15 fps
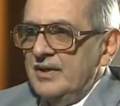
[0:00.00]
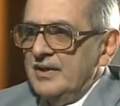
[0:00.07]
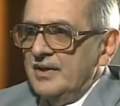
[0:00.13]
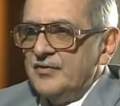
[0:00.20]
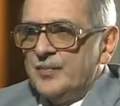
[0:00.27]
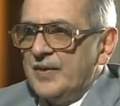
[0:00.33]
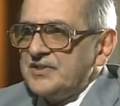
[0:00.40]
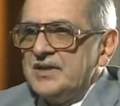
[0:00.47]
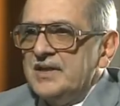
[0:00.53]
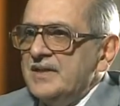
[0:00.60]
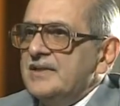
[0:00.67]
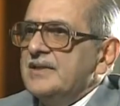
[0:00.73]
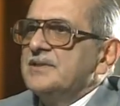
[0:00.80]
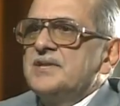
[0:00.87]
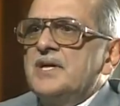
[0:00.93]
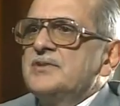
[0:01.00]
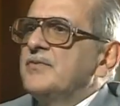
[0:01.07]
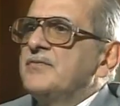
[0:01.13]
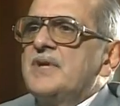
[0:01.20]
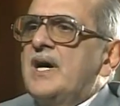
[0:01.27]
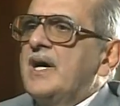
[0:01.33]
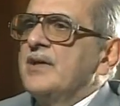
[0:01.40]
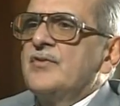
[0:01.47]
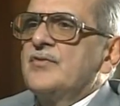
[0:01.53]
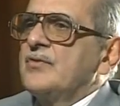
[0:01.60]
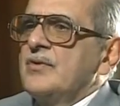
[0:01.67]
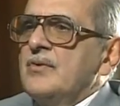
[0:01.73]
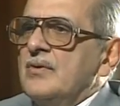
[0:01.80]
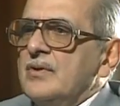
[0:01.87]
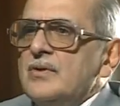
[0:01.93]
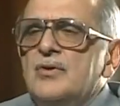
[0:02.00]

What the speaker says: especially in the judge of the highest court.